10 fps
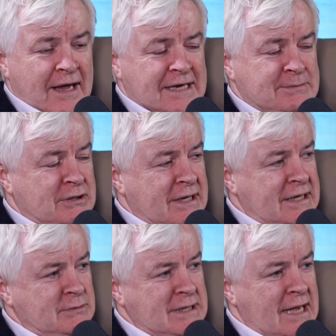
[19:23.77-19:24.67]

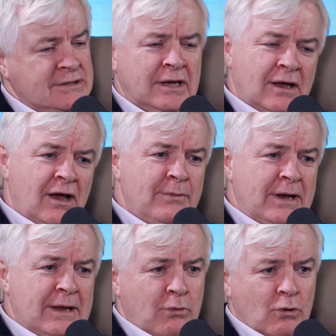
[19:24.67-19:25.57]
expertise was asked, "How
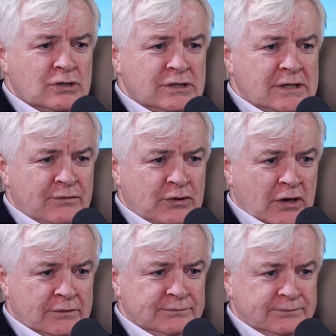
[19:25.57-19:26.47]
many abortions have you
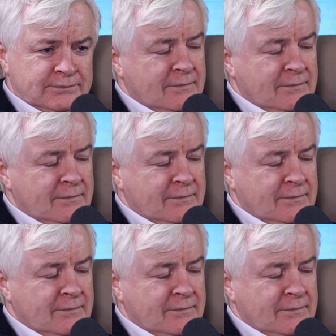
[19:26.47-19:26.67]
done?"